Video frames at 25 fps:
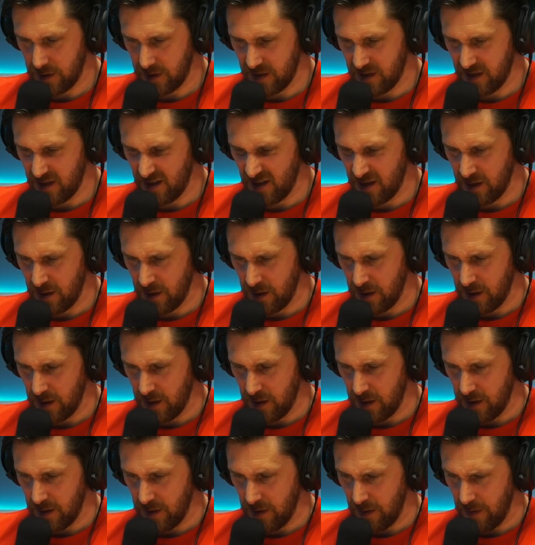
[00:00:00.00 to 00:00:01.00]
how we got onto
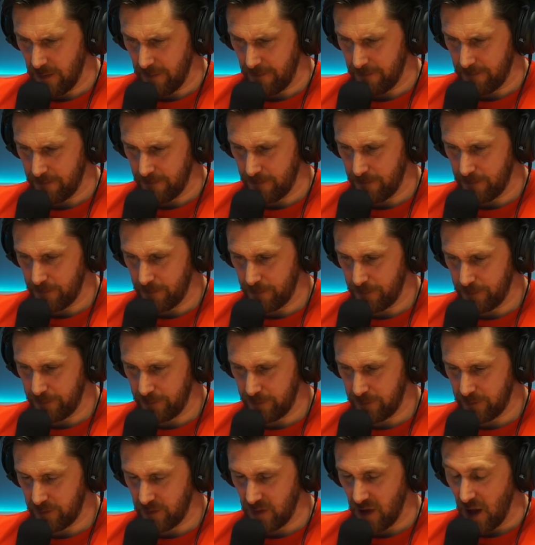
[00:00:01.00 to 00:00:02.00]
that.
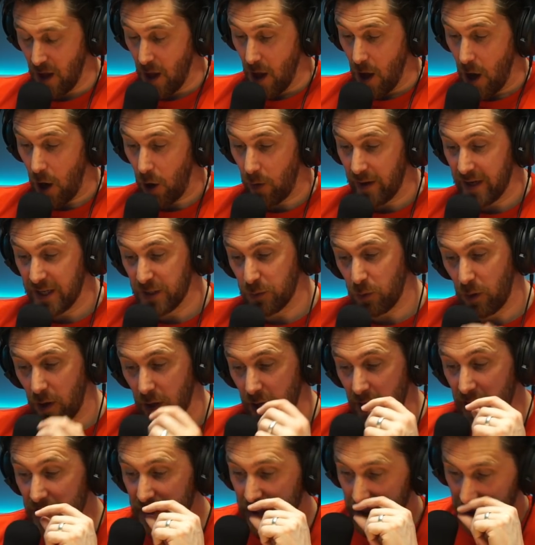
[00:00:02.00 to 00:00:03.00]
Oh, here's
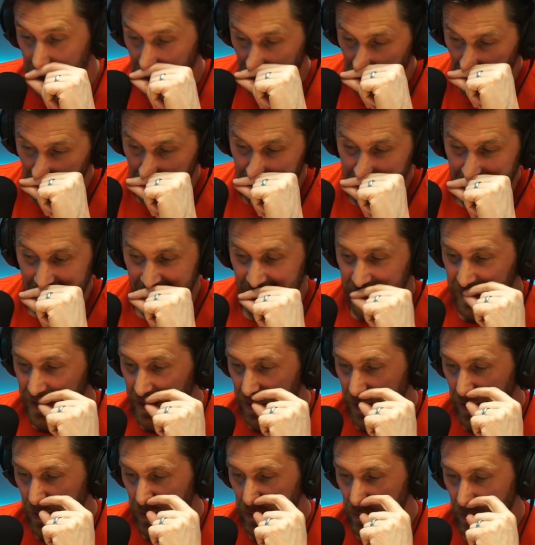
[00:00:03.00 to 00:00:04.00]
one. Here's a good one. Ben,
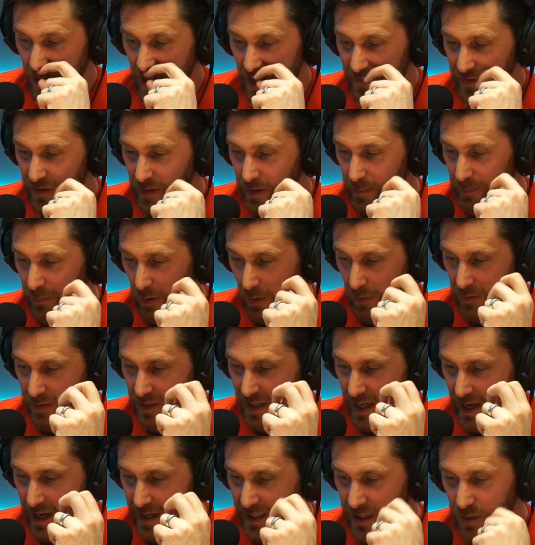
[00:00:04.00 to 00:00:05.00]
can you have a
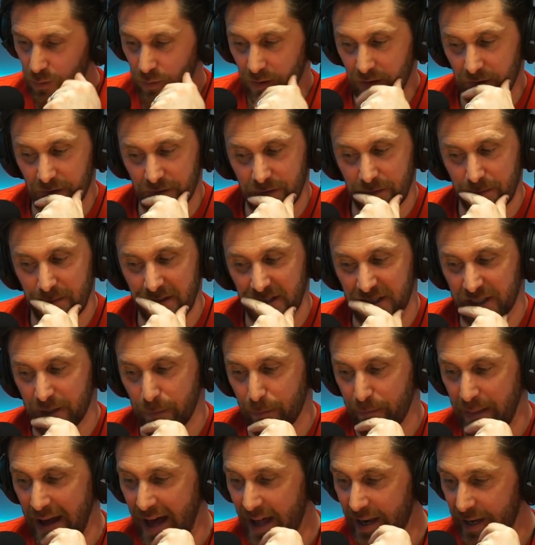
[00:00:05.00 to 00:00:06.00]
podcast with Mr.
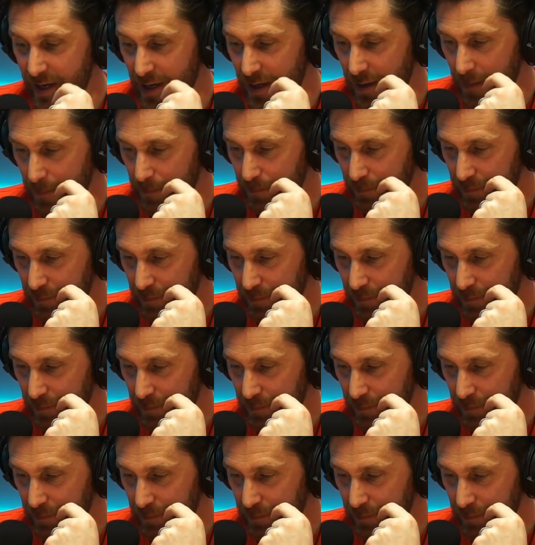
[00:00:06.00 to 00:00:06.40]
Ballen?